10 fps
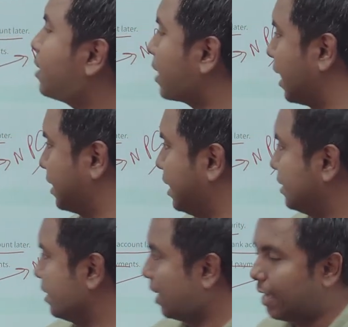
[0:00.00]
the correct
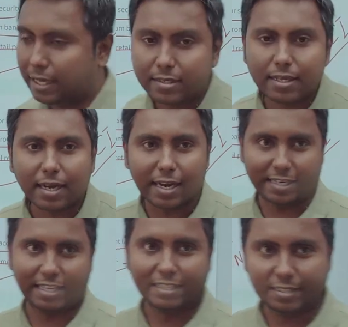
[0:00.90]
answer is the
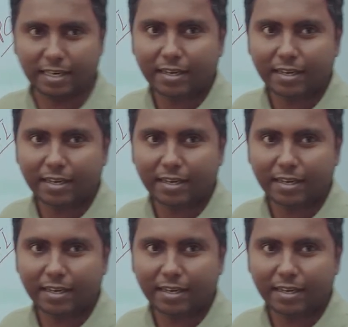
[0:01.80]
correct answer,